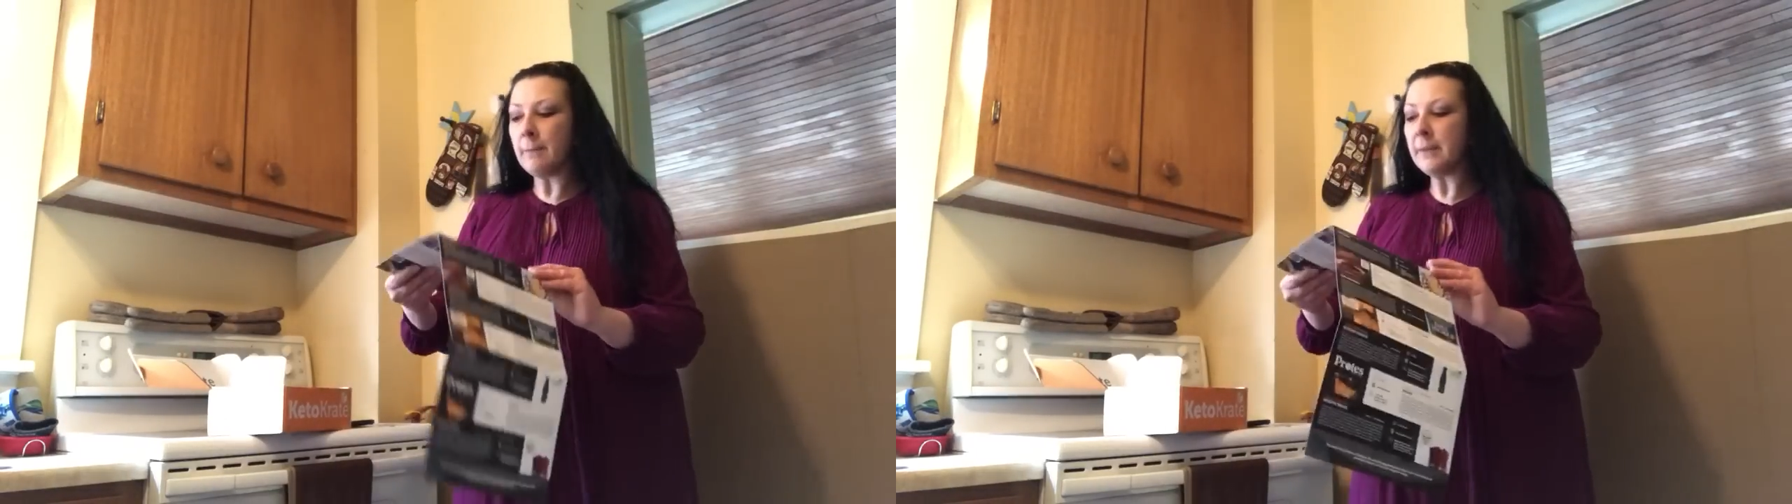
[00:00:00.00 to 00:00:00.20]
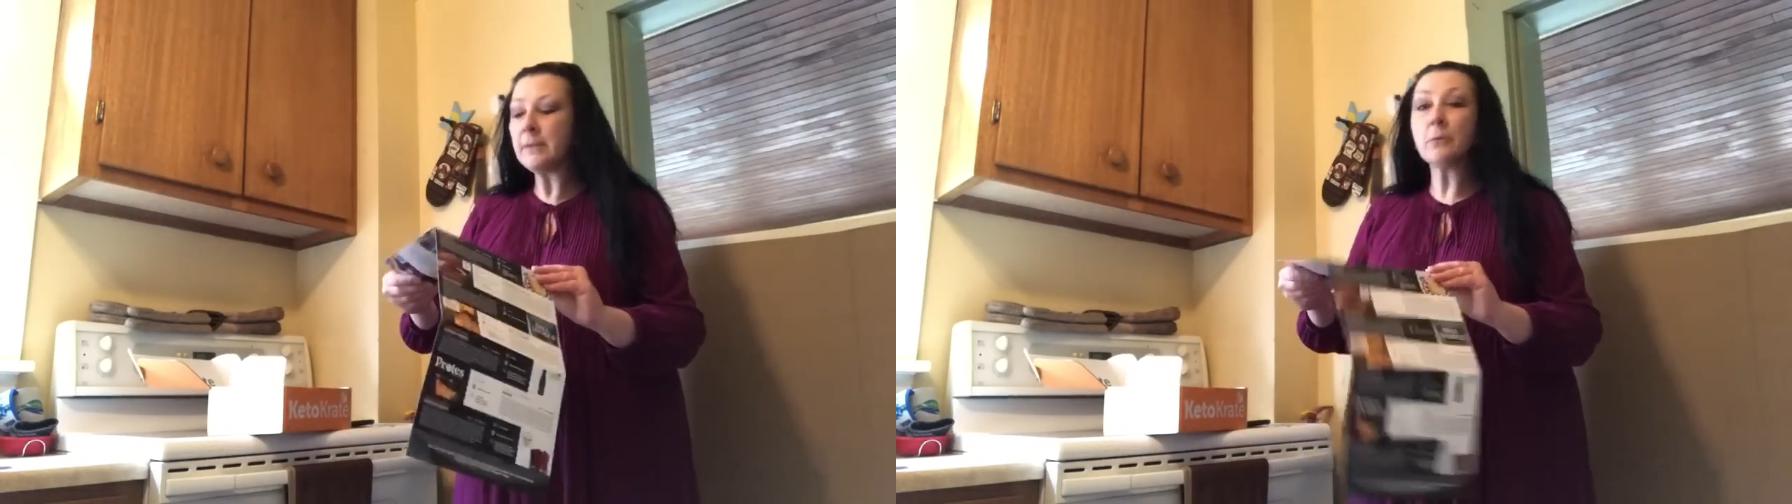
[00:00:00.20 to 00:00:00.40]

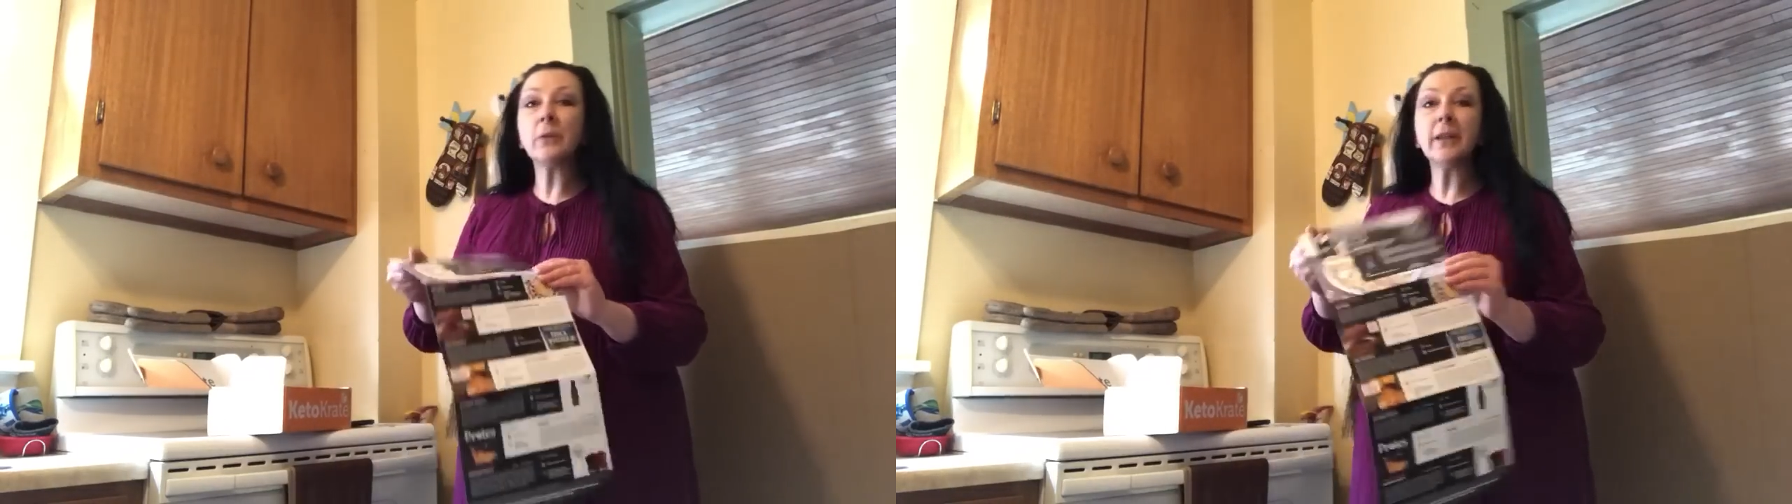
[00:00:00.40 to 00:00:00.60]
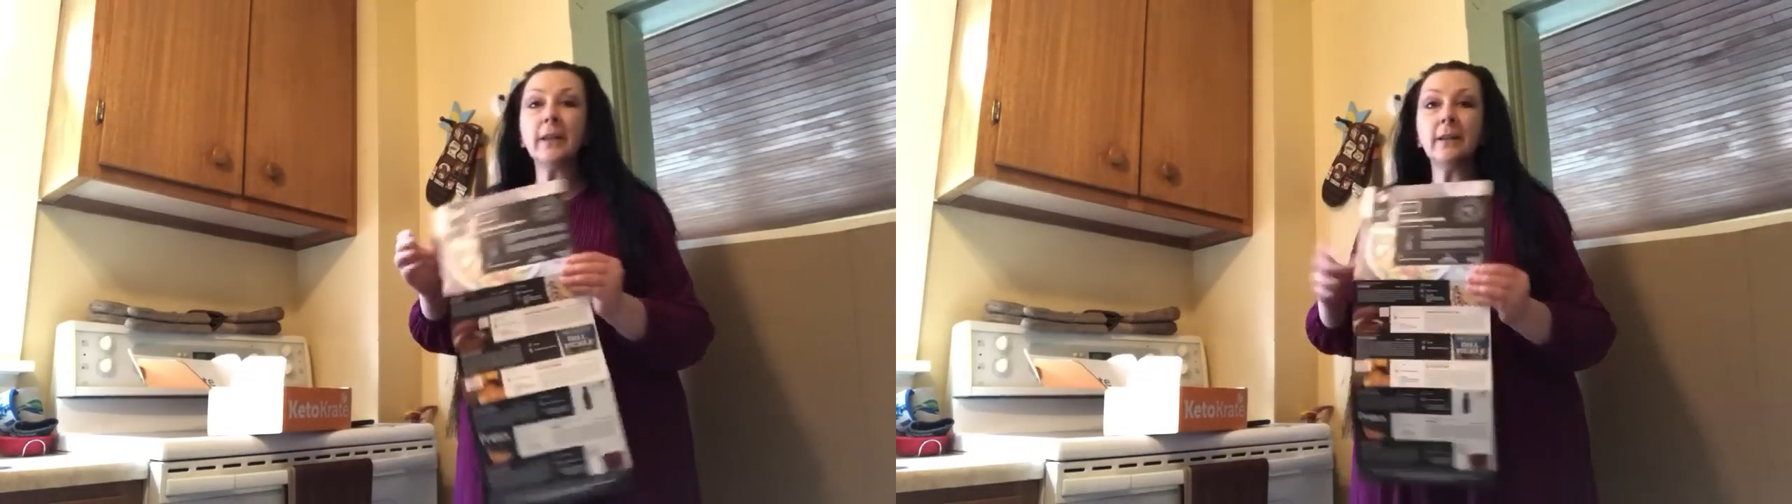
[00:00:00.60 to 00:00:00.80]
these are
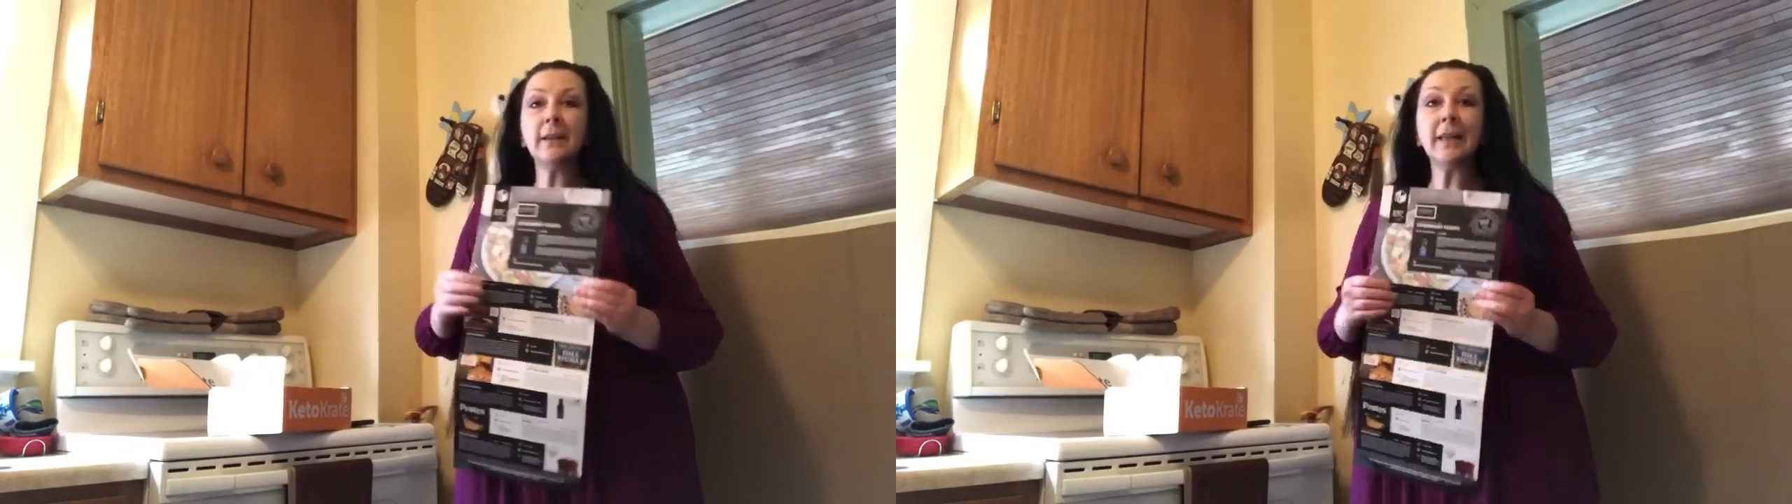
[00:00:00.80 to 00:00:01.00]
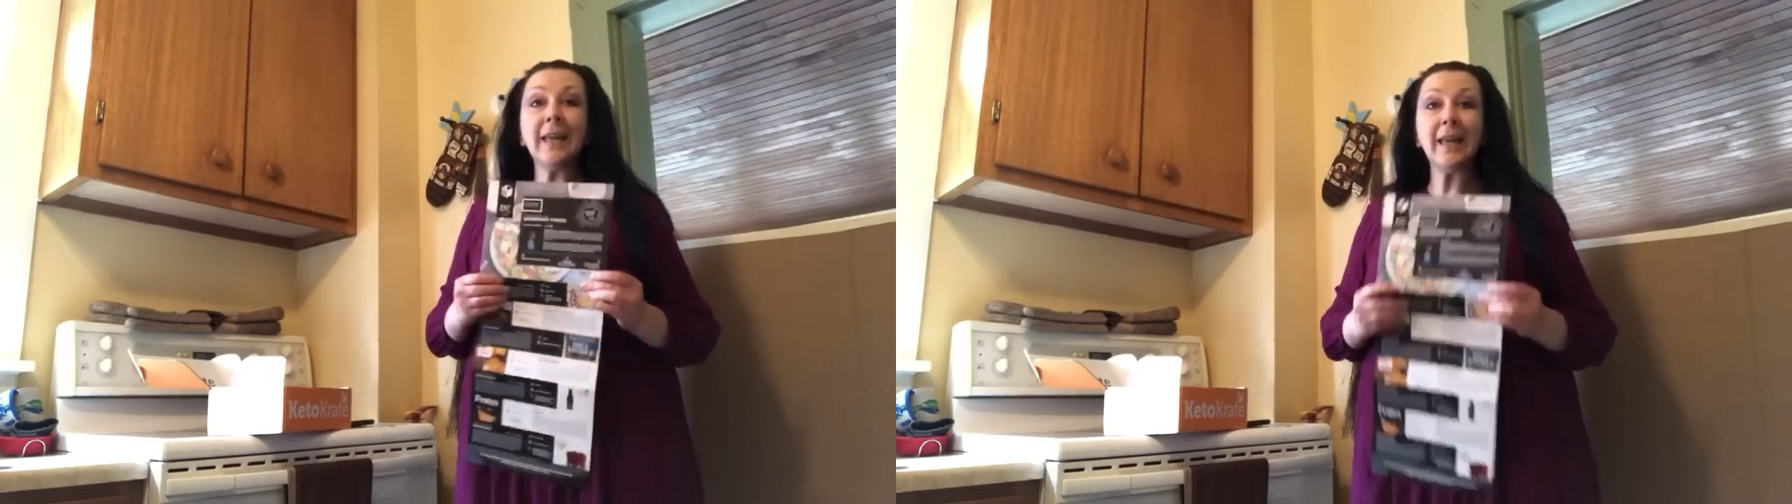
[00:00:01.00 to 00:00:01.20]
really good
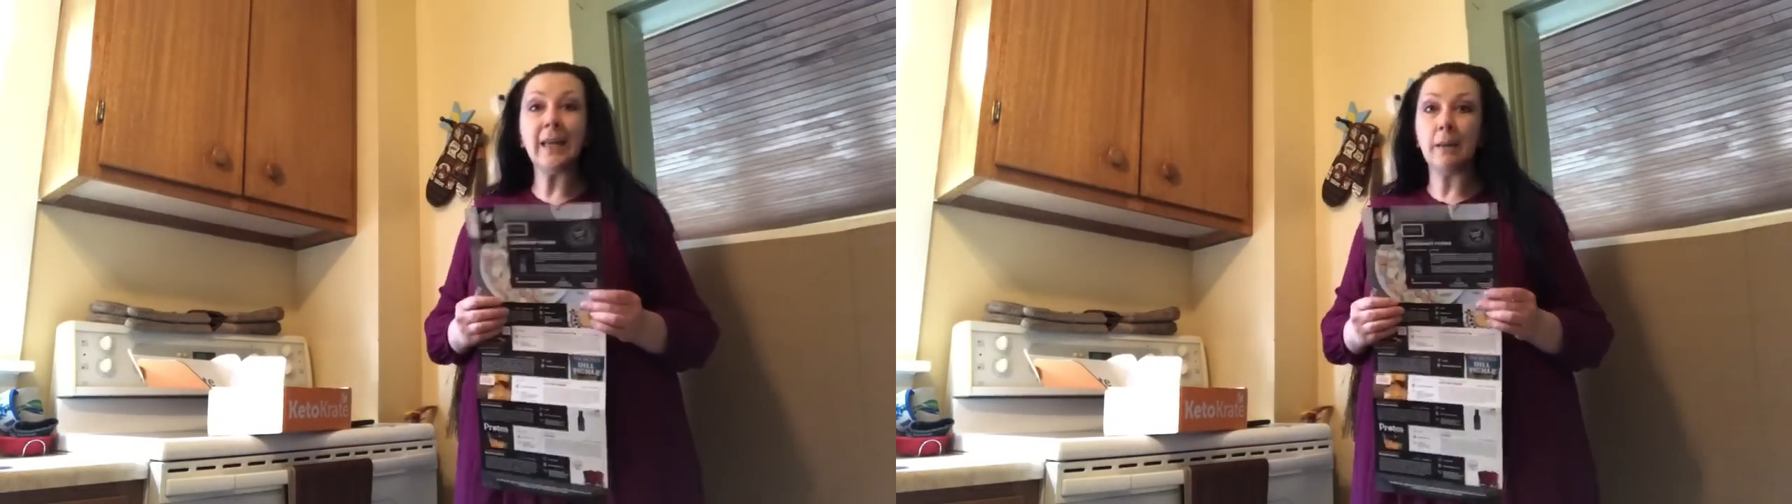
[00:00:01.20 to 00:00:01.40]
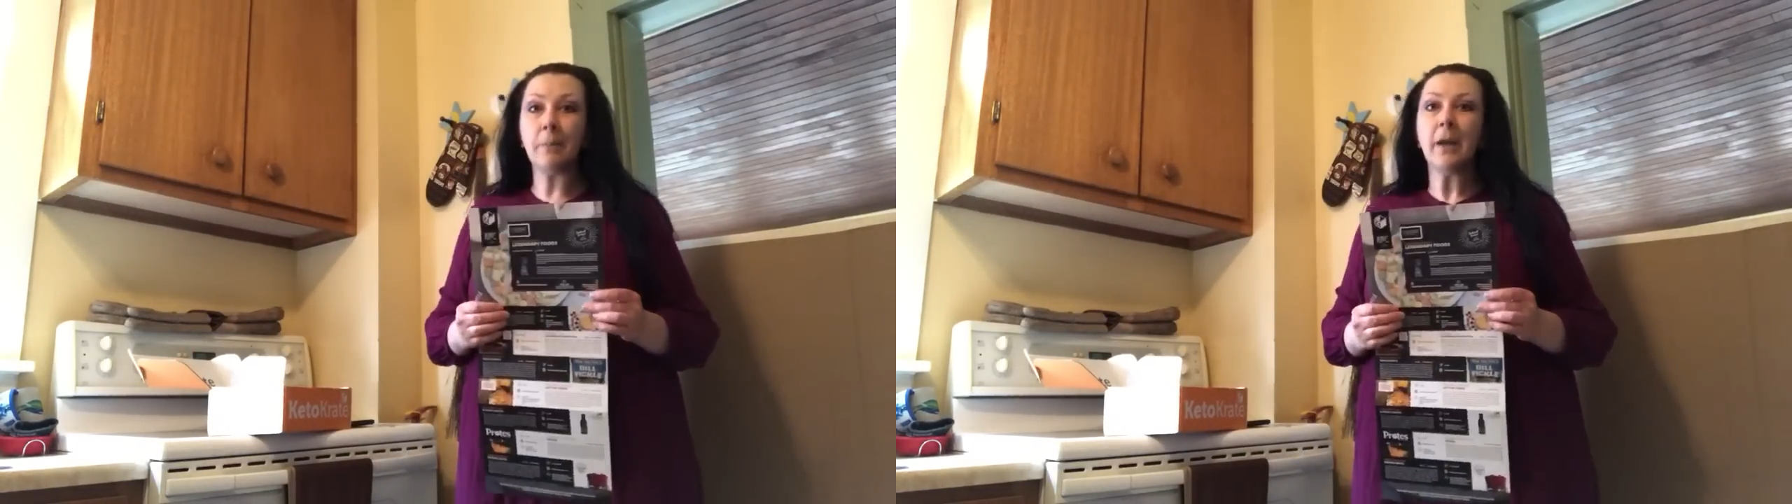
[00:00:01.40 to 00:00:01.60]
to
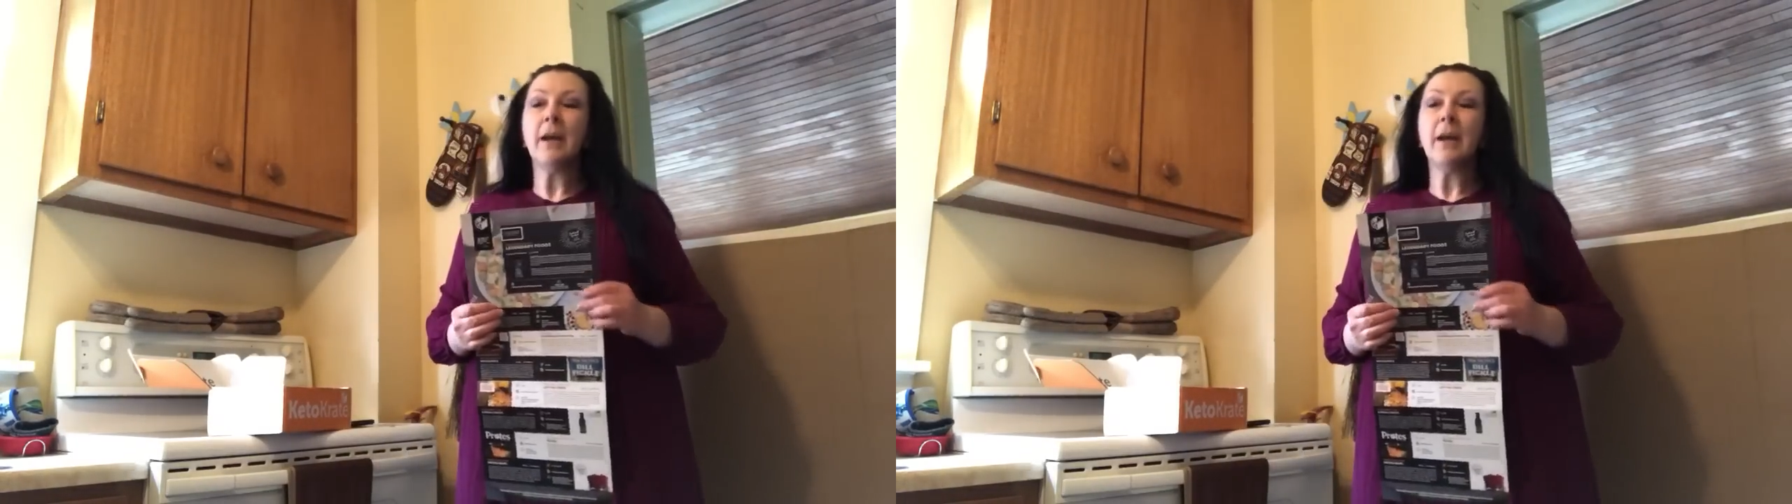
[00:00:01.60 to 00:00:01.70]
keep,